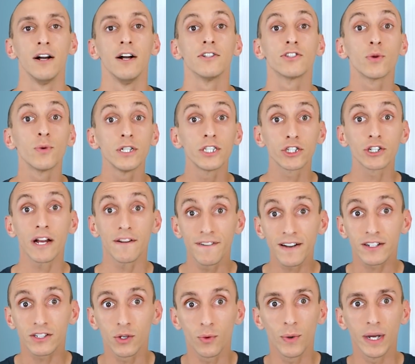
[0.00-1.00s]
So which
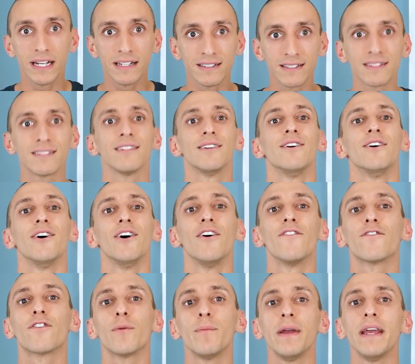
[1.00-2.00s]
trifecta wins?
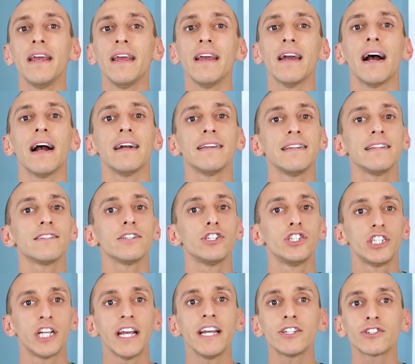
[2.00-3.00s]
For me, I think the
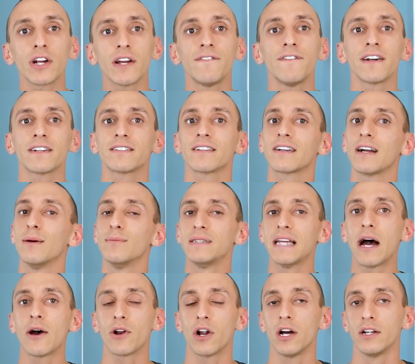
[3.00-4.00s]
Chase trifecta comes
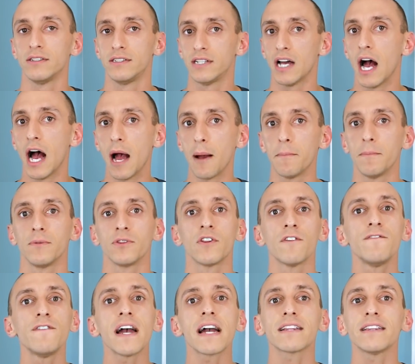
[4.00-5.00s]
out on top. The
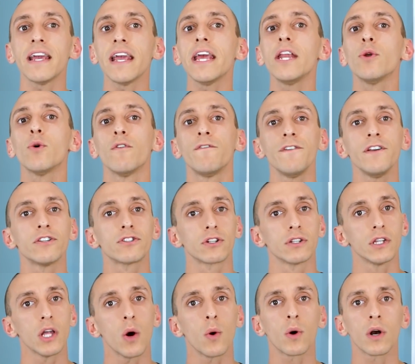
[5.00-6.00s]
fact the annual fees are
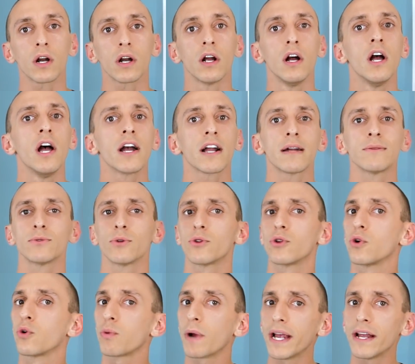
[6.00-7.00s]
lower, comes
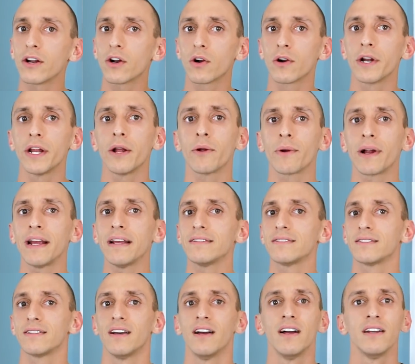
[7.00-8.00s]
with great earning
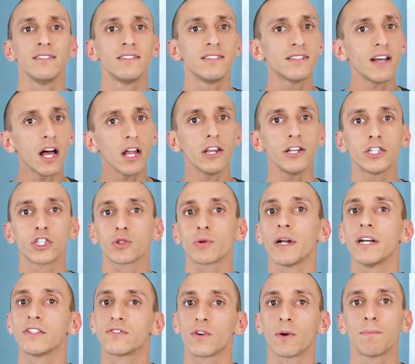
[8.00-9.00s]
rates, solid
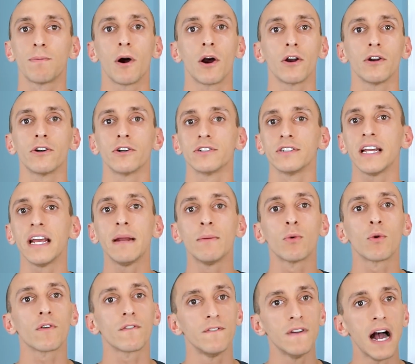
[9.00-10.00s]
transfer partners, and
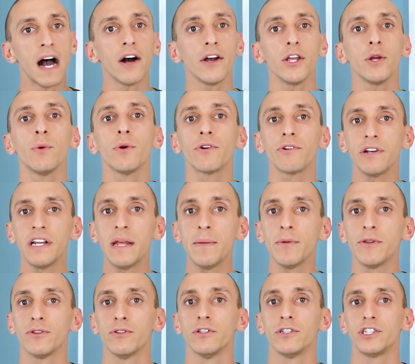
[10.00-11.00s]
more value when
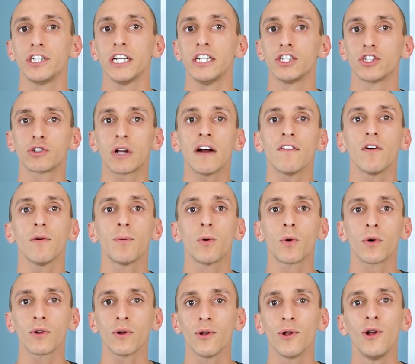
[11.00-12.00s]
redeeming through the Chase travel
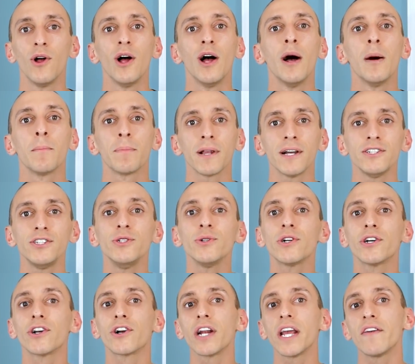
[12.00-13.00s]
portal. Plus, you
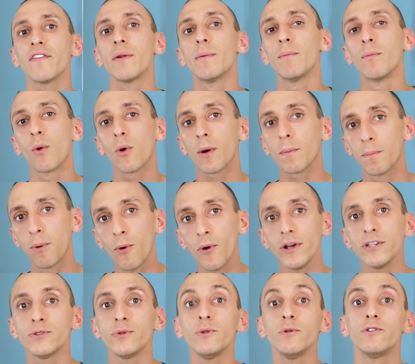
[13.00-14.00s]
can earn even more
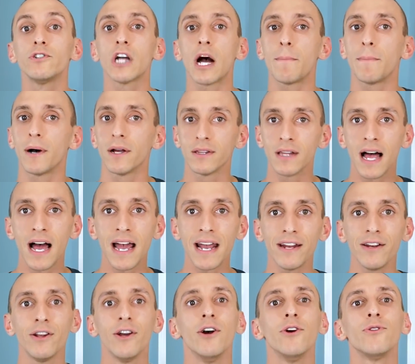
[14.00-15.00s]
points when you shop
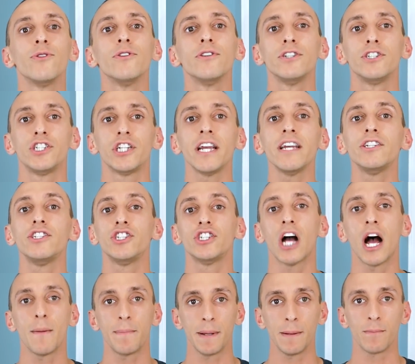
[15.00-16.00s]
online through the Chase
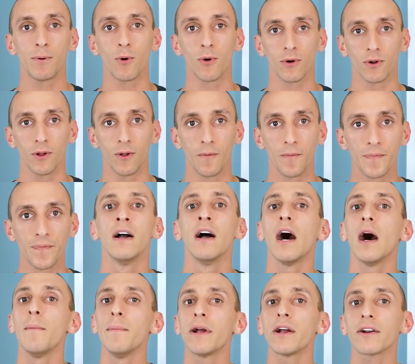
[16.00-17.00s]
shopping portal.
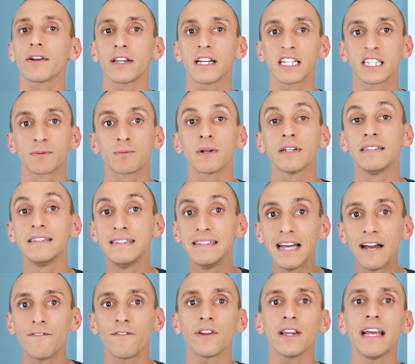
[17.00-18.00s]
American Express
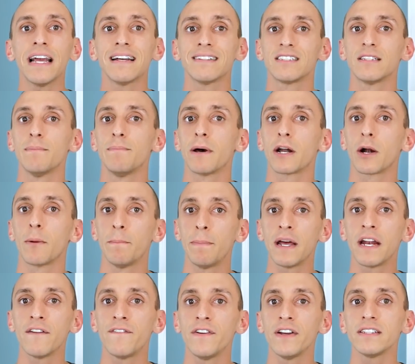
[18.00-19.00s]
definitely has the better
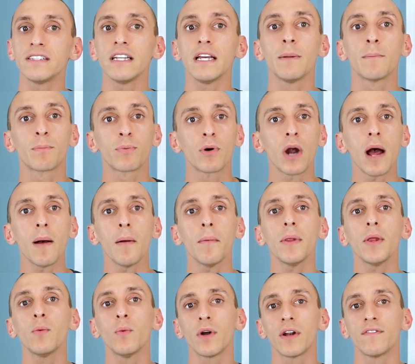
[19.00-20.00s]
benefits and
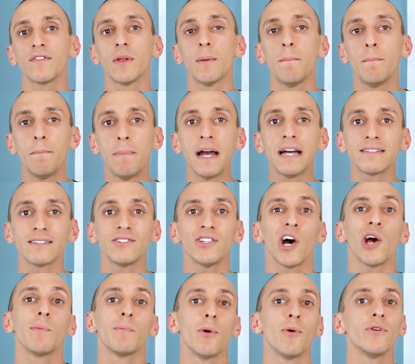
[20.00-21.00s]
probably one of the best
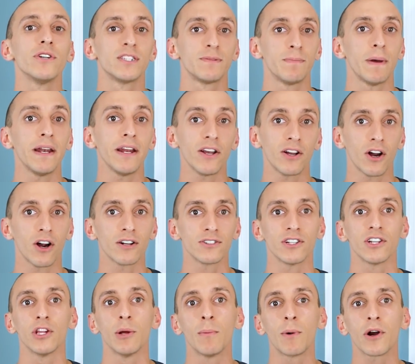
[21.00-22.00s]
non-bonus spending cards
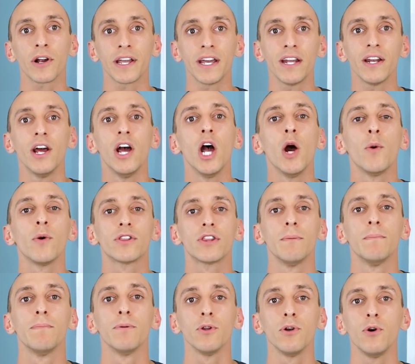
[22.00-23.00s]
on the market with the
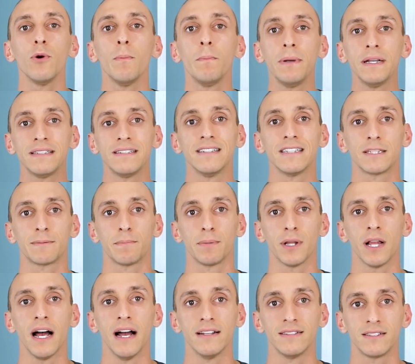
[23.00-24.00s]
Blue Business
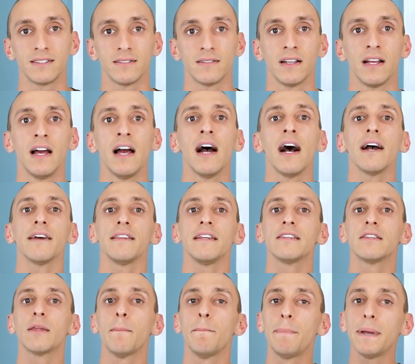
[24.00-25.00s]
Plus. I
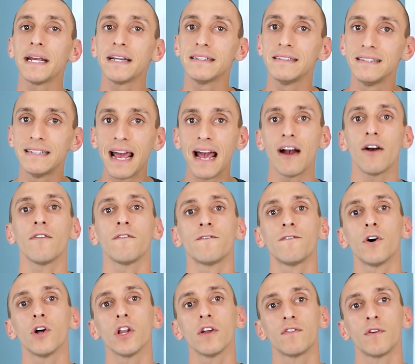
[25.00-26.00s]
think the big
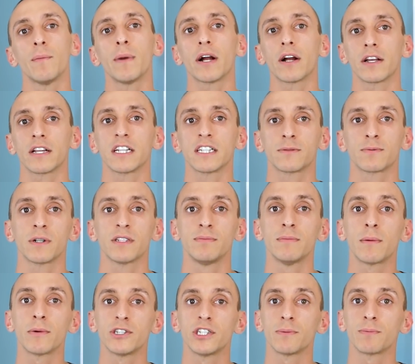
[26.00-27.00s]
downfall of American Express
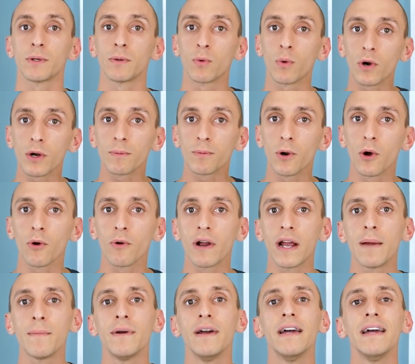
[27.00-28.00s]
Membership Reward
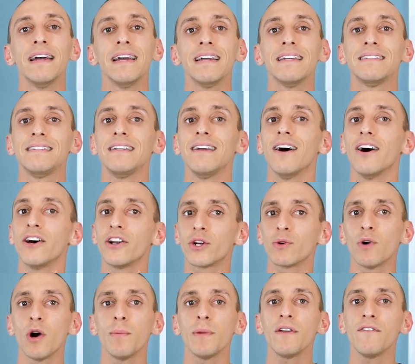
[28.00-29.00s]
Program is the
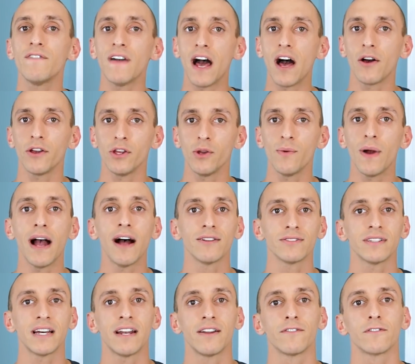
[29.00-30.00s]
underwhelming value
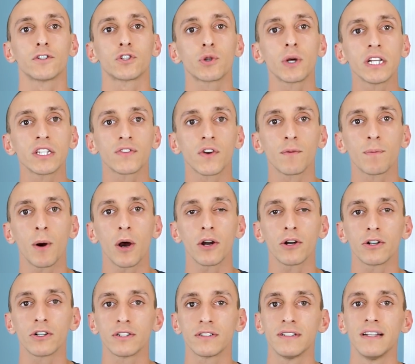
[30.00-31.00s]
outside of their transfer
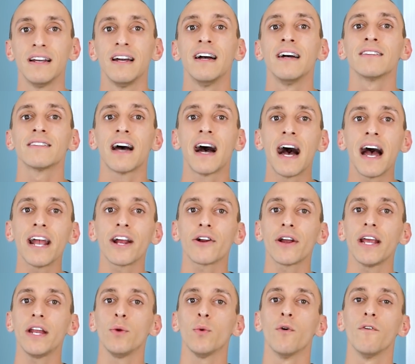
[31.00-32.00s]
partners, the higher
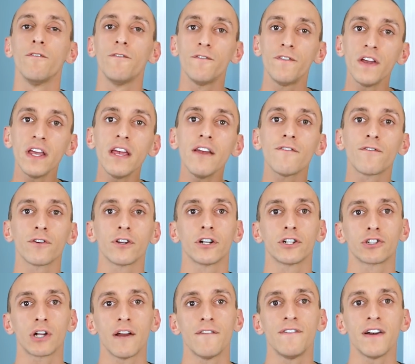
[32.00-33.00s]
annual fee for their
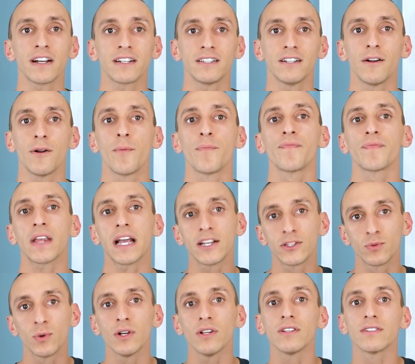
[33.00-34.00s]
trifecta,
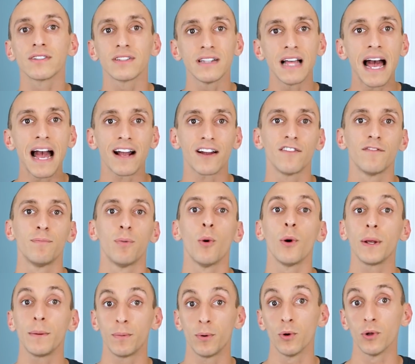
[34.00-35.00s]
as well as lack of
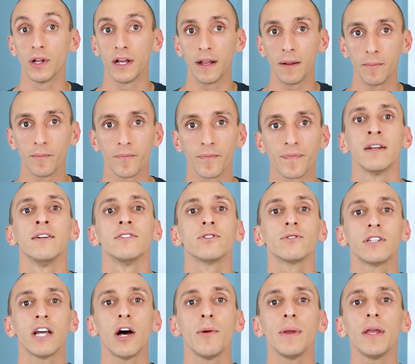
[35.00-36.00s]
point pooling. So
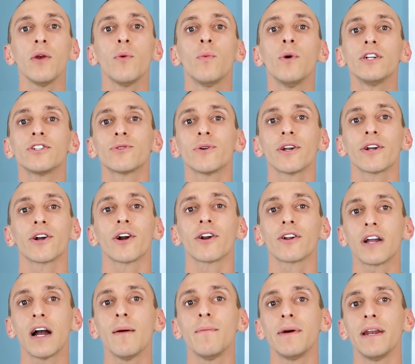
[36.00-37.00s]
tell me, which credit
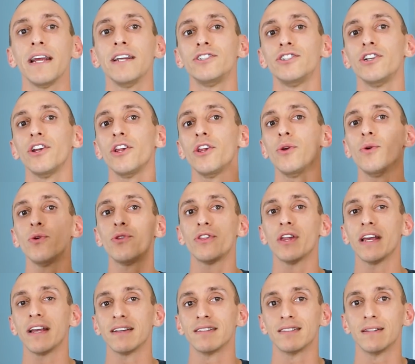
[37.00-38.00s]
card combination do you
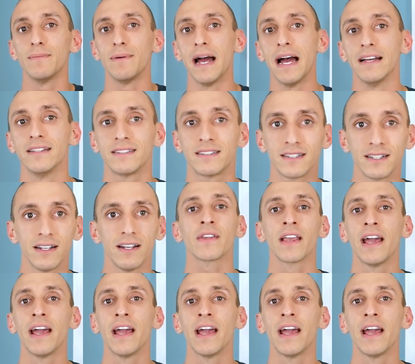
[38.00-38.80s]
think is the best?